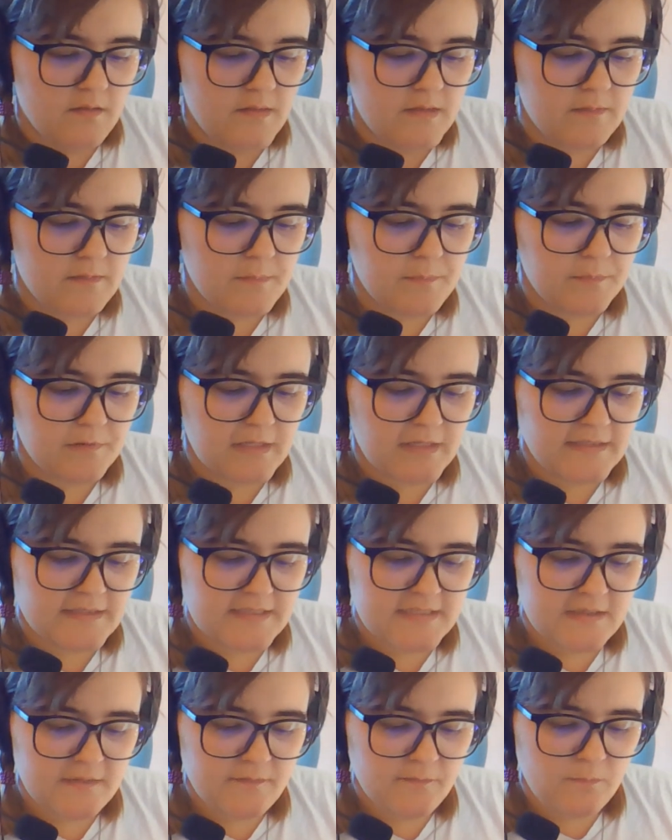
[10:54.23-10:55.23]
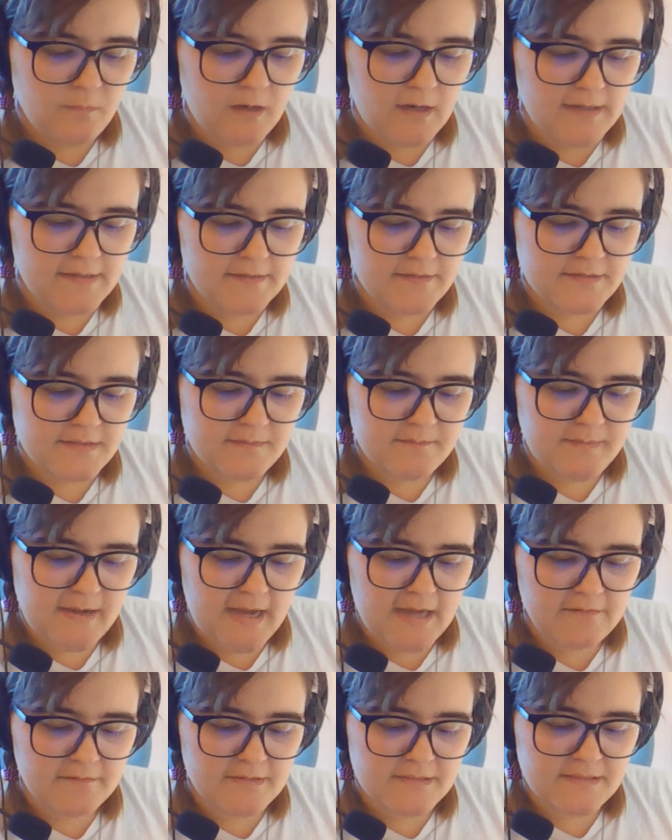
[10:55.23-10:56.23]
There were plenty of wires and
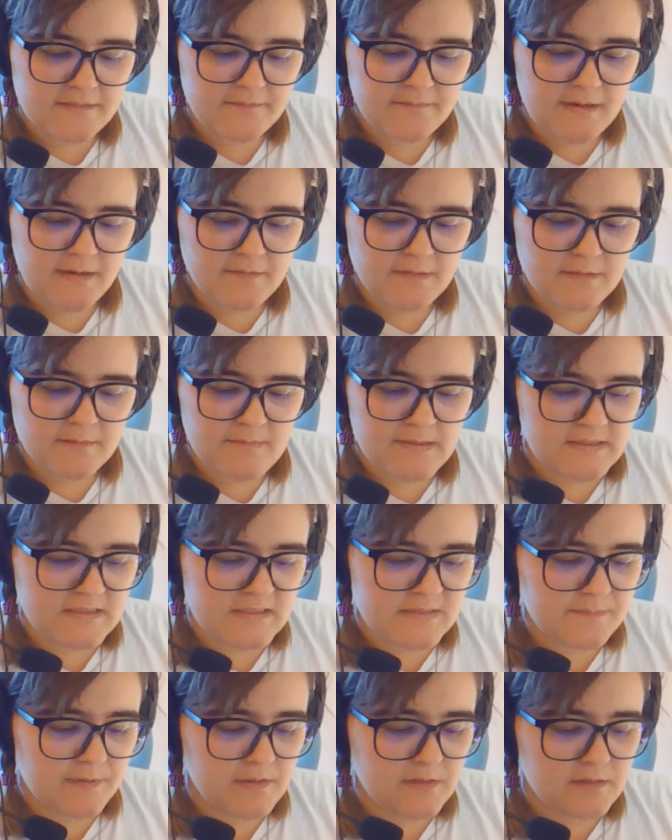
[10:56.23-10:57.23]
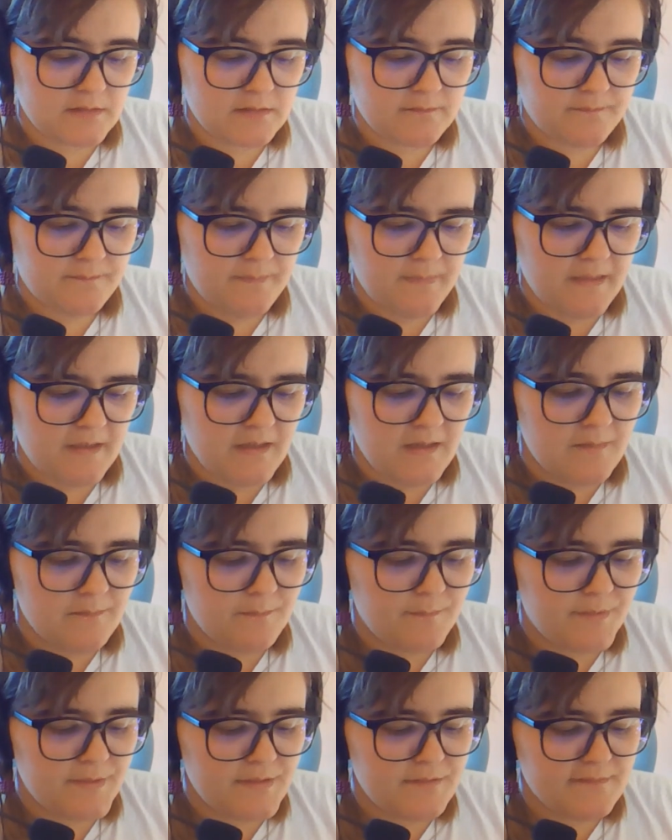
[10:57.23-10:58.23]
batteries around to make a spark,
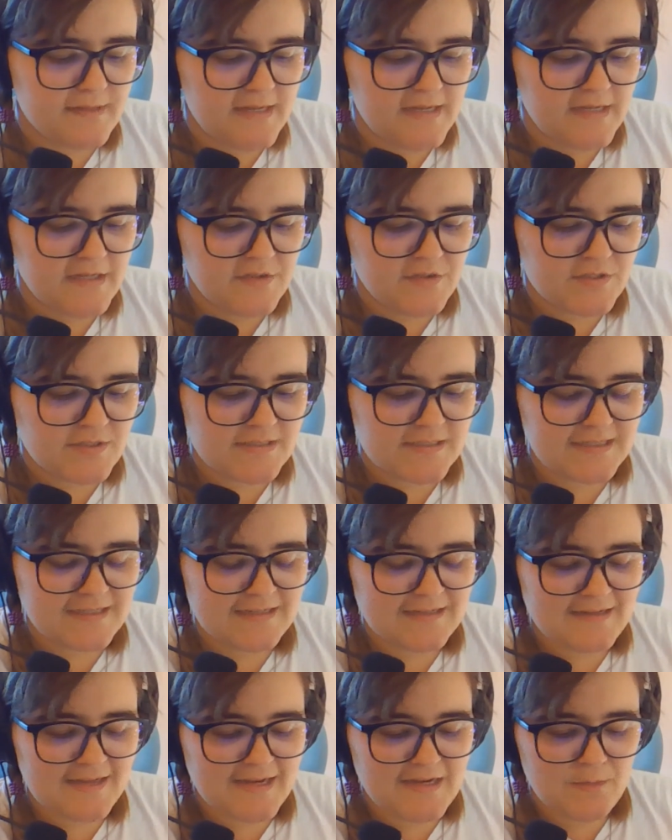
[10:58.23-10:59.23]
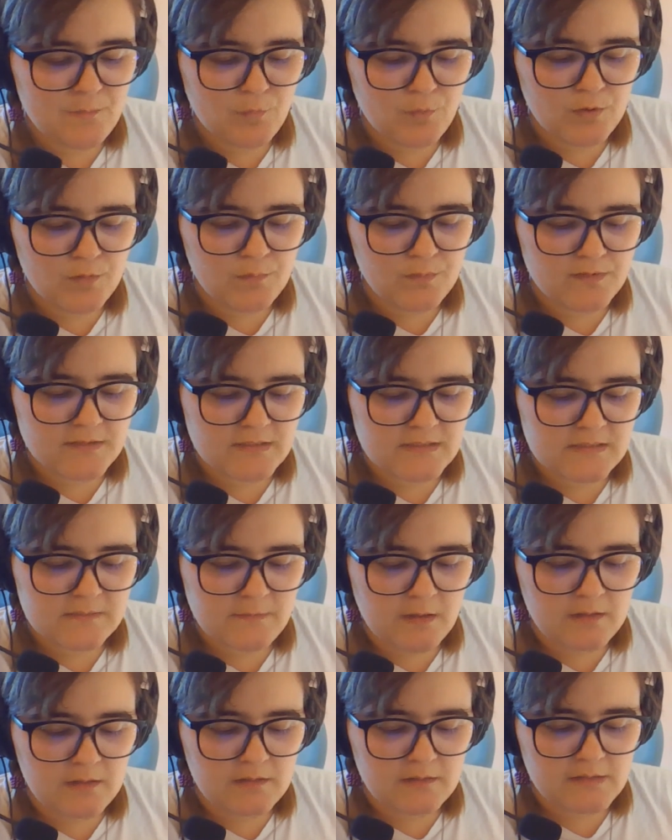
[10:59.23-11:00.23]
but you can't just ignite wood with a
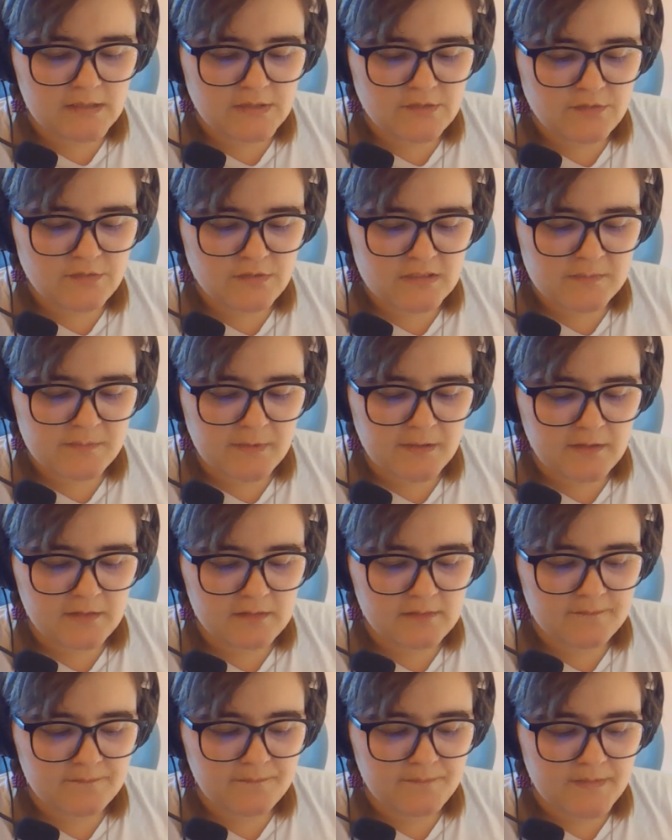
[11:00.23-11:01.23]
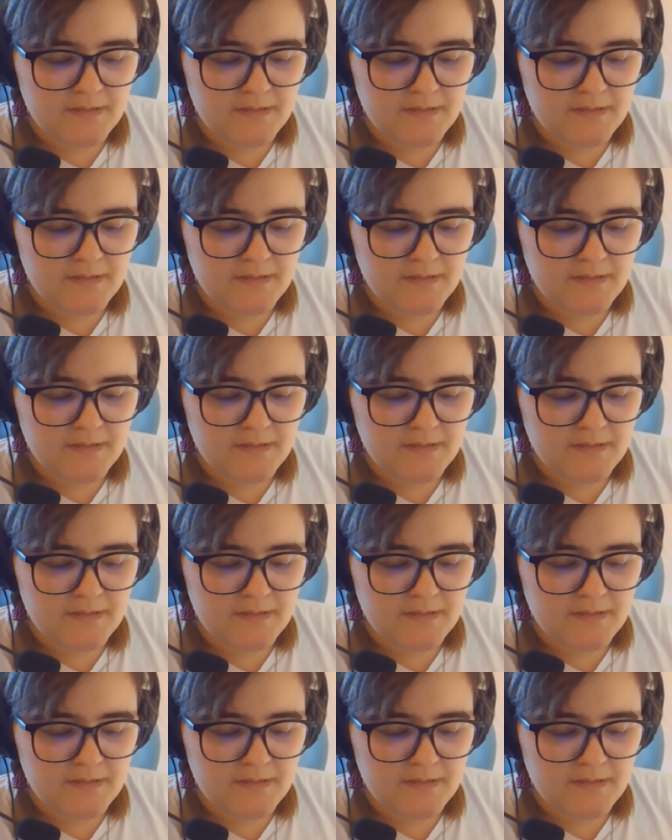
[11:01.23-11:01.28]
small electric spark.